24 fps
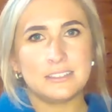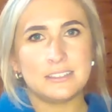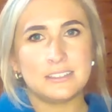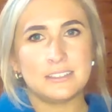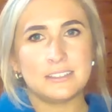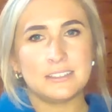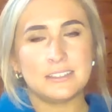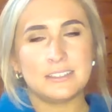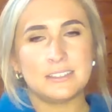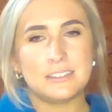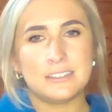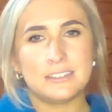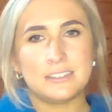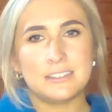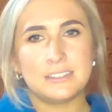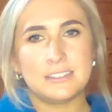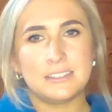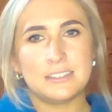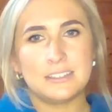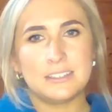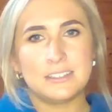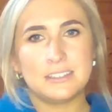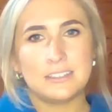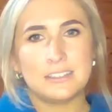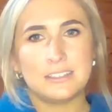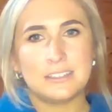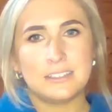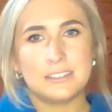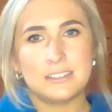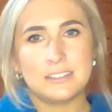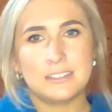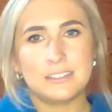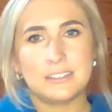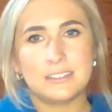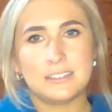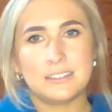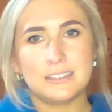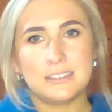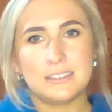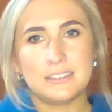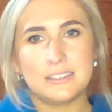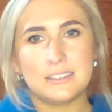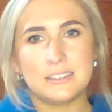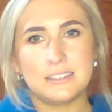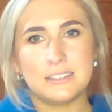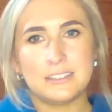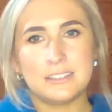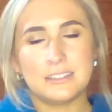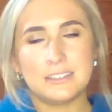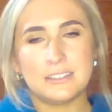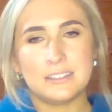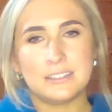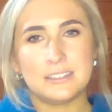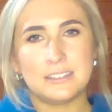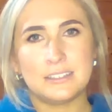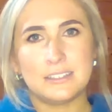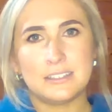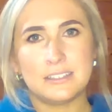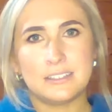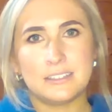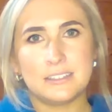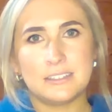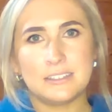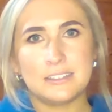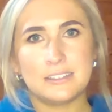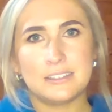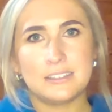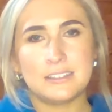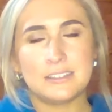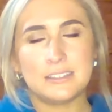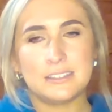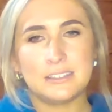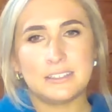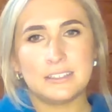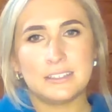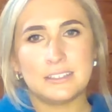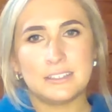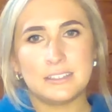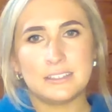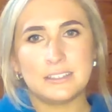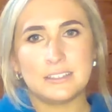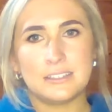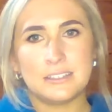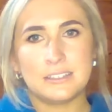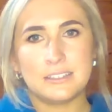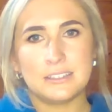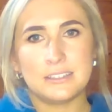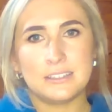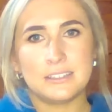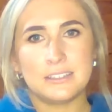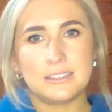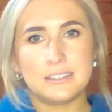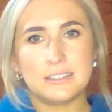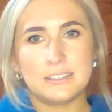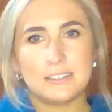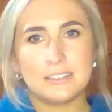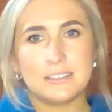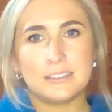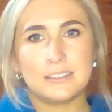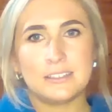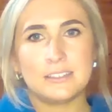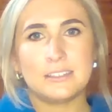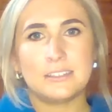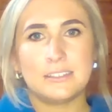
[no speech]